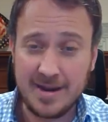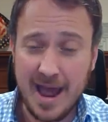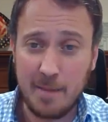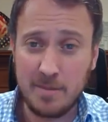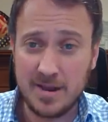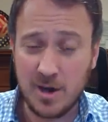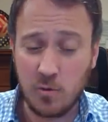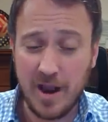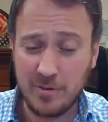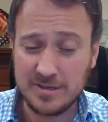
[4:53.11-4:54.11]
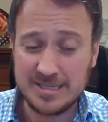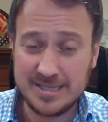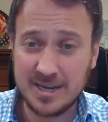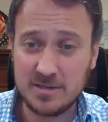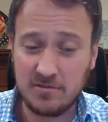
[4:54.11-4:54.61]
It happened at around
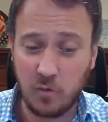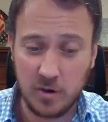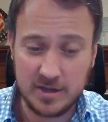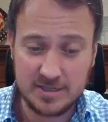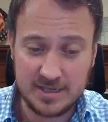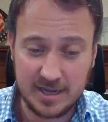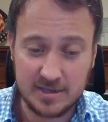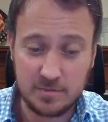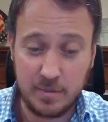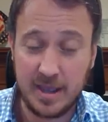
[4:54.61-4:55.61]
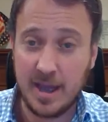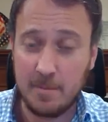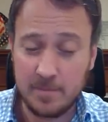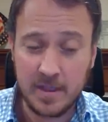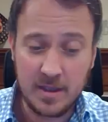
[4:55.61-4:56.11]
6:46
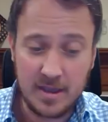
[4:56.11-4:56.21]
p.m.